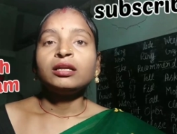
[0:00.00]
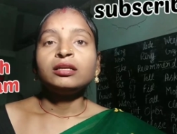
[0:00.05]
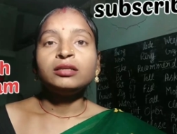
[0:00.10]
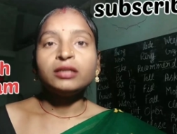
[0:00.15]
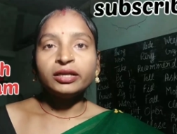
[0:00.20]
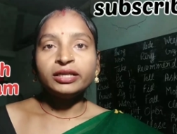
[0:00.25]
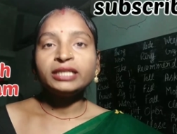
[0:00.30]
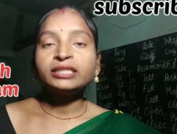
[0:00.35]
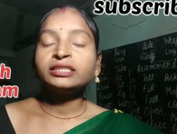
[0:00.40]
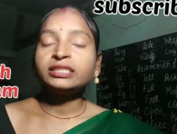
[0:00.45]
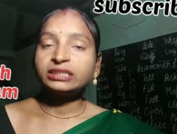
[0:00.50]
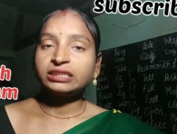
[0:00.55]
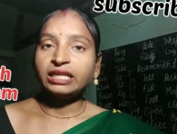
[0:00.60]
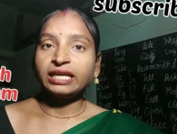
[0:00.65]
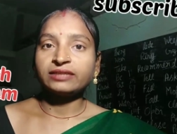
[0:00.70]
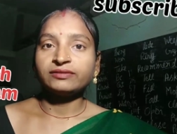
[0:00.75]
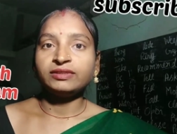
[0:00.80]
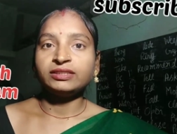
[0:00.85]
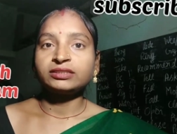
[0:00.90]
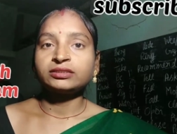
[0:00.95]
learning this
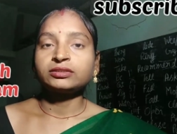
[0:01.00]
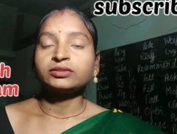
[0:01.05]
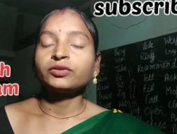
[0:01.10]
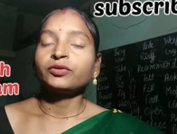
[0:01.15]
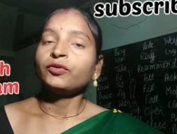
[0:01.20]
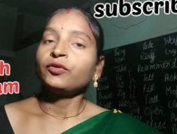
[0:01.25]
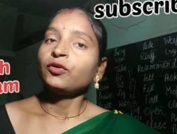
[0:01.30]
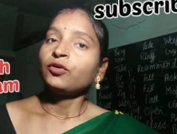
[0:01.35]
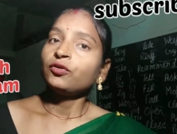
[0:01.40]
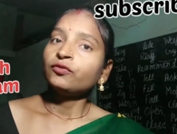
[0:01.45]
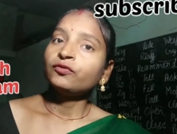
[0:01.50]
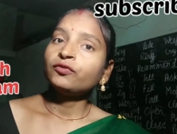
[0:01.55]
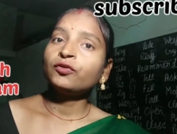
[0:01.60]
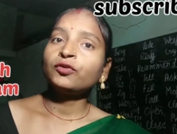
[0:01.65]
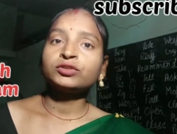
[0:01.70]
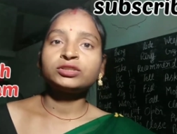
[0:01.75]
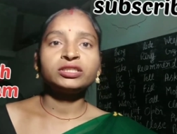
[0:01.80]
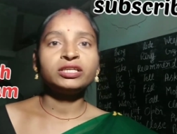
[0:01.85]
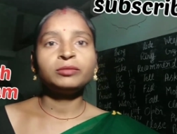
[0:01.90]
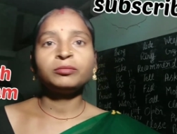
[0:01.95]
language
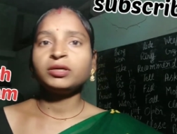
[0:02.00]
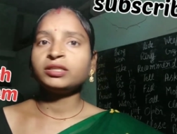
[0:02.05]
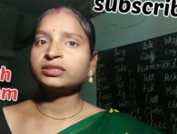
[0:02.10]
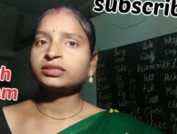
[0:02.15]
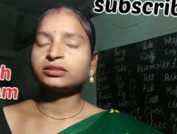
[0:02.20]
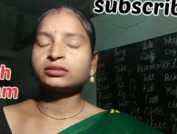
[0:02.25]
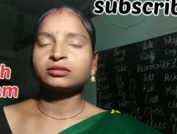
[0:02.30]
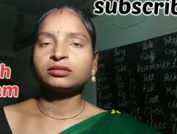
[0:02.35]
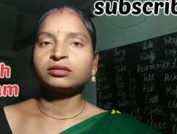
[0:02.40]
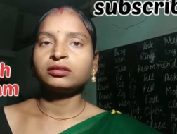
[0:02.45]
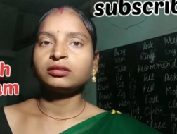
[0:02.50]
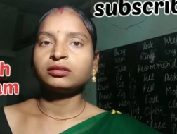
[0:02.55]
for 3 months.